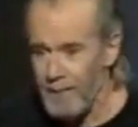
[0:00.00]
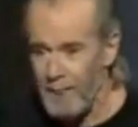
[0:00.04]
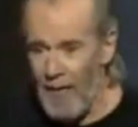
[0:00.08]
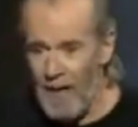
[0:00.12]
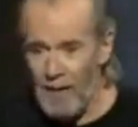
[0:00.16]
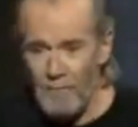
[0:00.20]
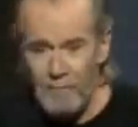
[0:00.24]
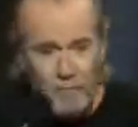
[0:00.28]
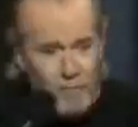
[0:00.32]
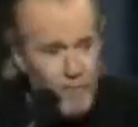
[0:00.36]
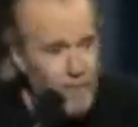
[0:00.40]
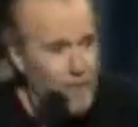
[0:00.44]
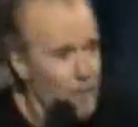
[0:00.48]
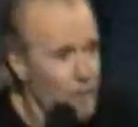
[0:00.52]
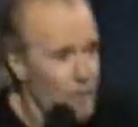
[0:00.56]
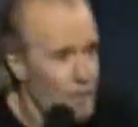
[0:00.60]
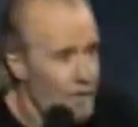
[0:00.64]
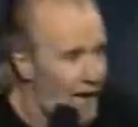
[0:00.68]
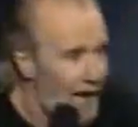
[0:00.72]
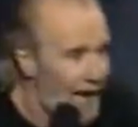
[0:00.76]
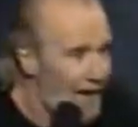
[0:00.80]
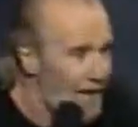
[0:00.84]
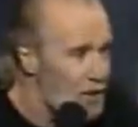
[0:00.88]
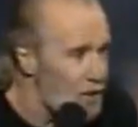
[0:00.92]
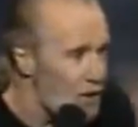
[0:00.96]
And fear of
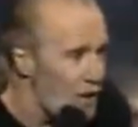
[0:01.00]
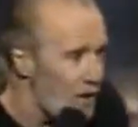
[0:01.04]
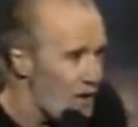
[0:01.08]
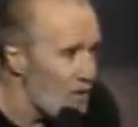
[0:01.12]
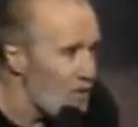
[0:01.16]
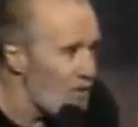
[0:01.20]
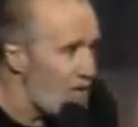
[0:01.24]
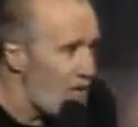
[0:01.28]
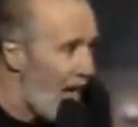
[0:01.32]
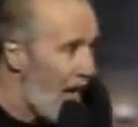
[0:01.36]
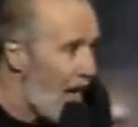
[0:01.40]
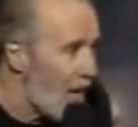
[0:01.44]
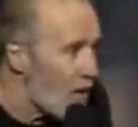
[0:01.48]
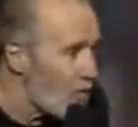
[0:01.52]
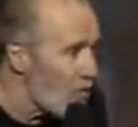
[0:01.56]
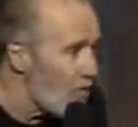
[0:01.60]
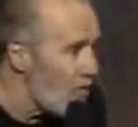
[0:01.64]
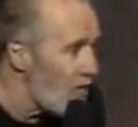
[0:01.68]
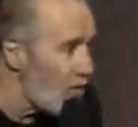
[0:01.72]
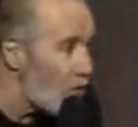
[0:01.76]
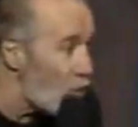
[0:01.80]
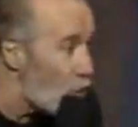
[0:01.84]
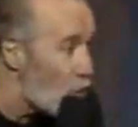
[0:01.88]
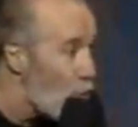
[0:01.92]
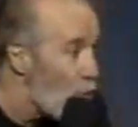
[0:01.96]
aging is natural,
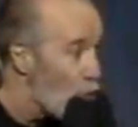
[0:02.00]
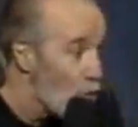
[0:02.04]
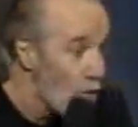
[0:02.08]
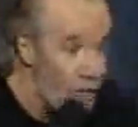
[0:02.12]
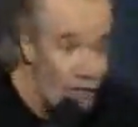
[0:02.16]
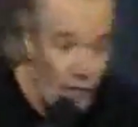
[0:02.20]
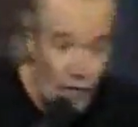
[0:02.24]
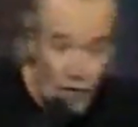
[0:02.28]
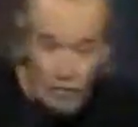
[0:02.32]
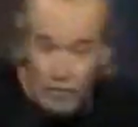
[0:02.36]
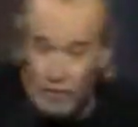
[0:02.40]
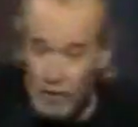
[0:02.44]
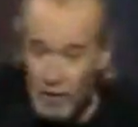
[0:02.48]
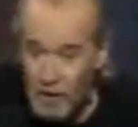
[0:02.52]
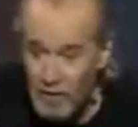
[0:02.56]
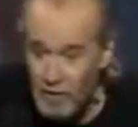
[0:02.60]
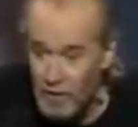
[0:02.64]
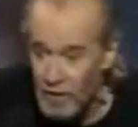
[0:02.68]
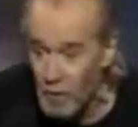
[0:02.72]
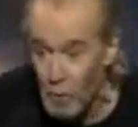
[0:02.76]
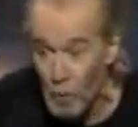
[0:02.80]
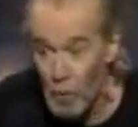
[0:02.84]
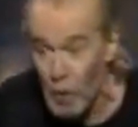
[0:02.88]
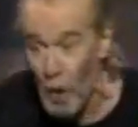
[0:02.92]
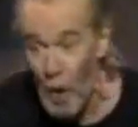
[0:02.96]
it's universal, isn't
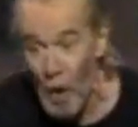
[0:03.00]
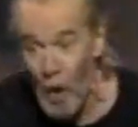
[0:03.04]
it? We